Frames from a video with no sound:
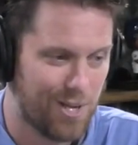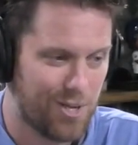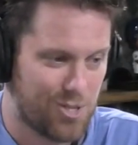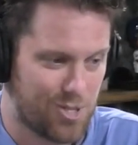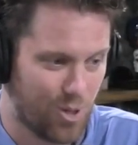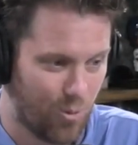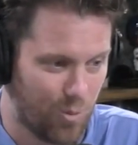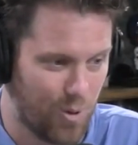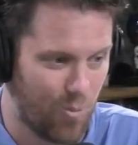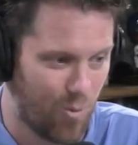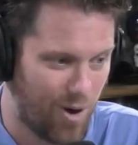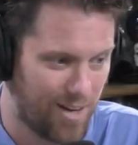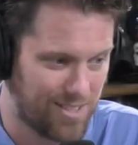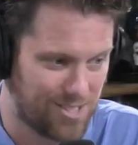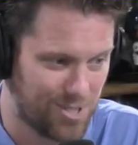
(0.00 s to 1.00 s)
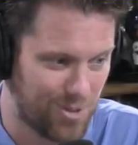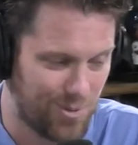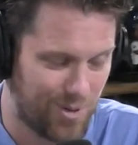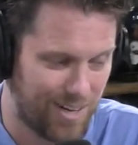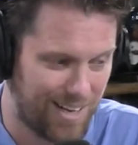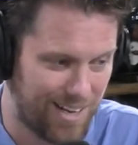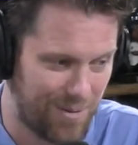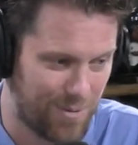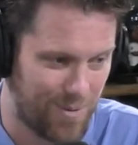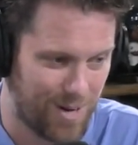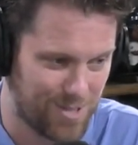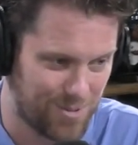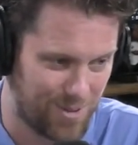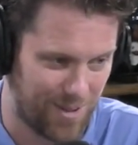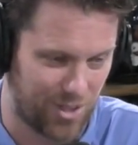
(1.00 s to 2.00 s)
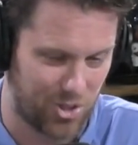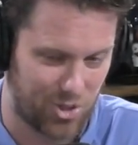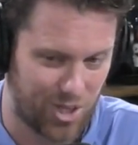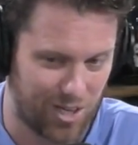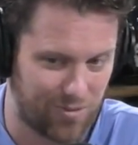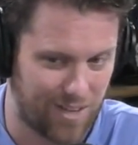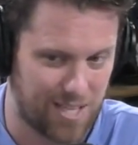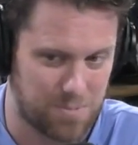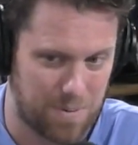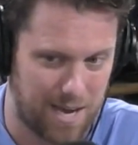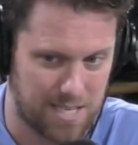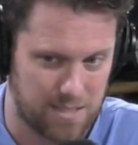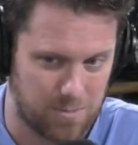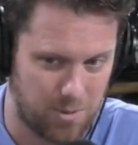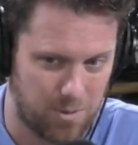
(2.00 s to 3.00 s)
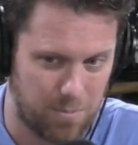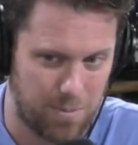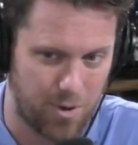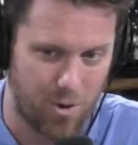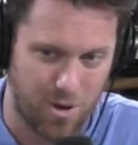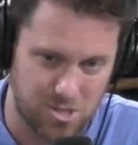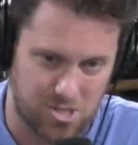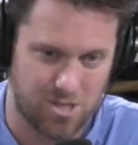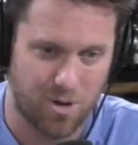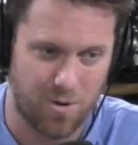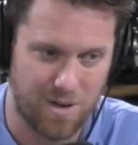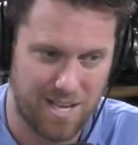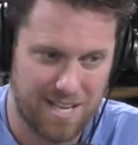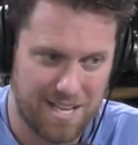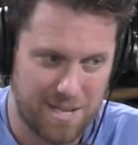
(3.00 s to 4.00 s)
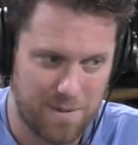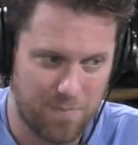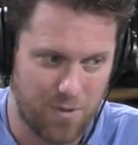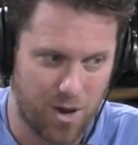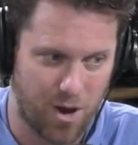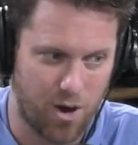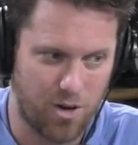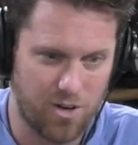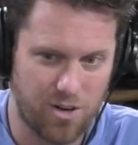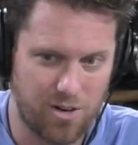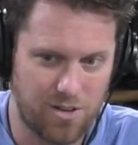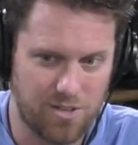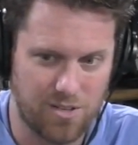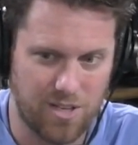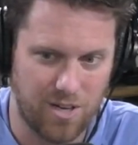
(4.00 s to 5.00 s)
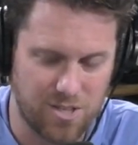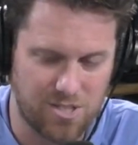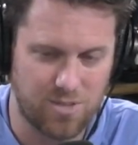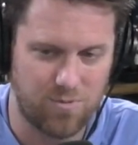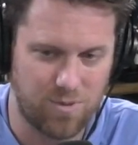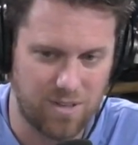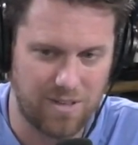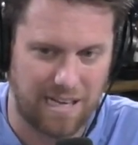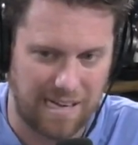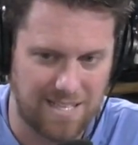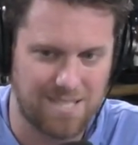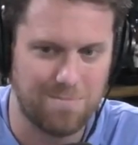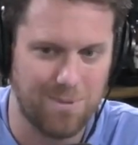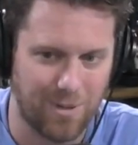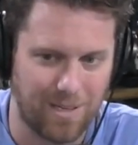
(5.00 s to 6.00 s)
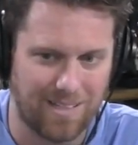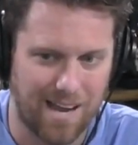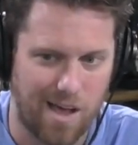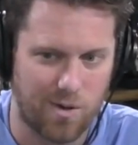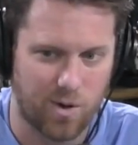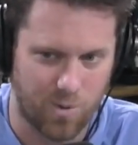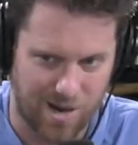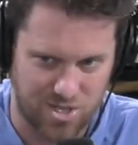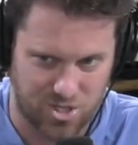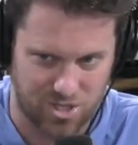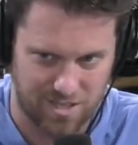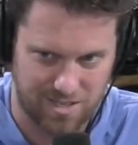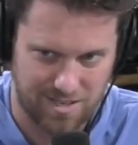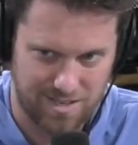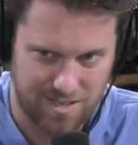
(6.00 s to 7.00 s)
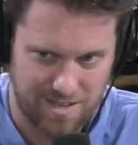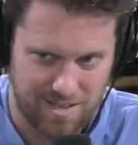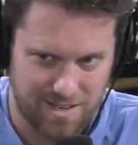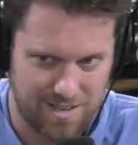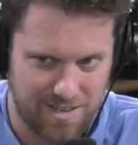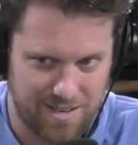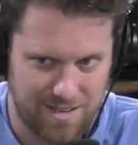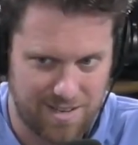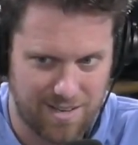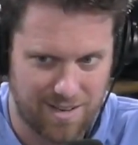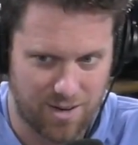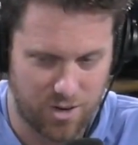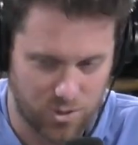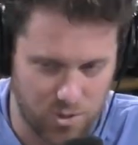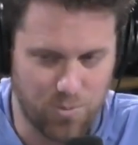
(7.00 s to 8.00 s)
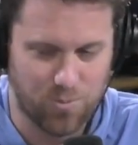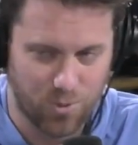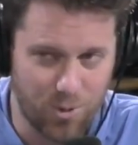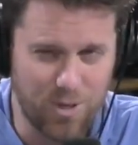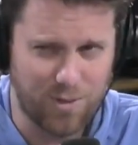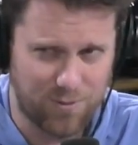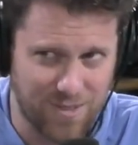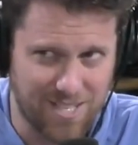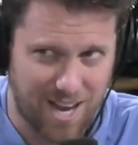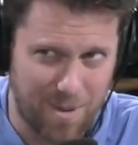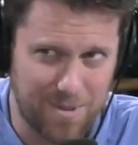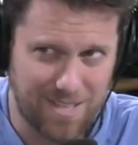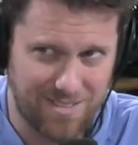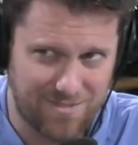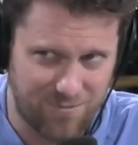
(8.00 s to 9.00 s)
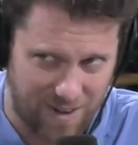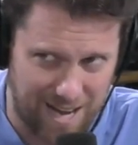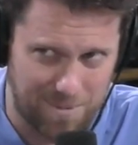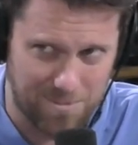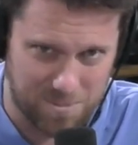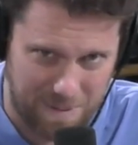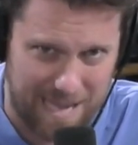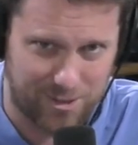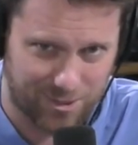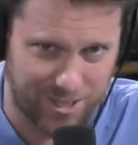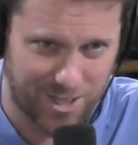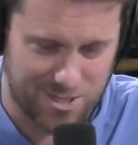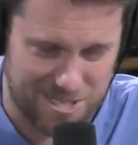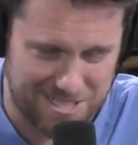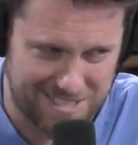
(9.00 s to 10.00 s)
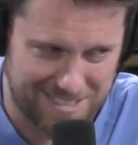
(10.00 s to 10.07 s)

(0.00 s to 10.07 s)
So we want to uh, we want to do an electric chair if that's possible. But also, all right, here's the real here's the million dollar question: Are you rooting for Tommy Pham to bat 300?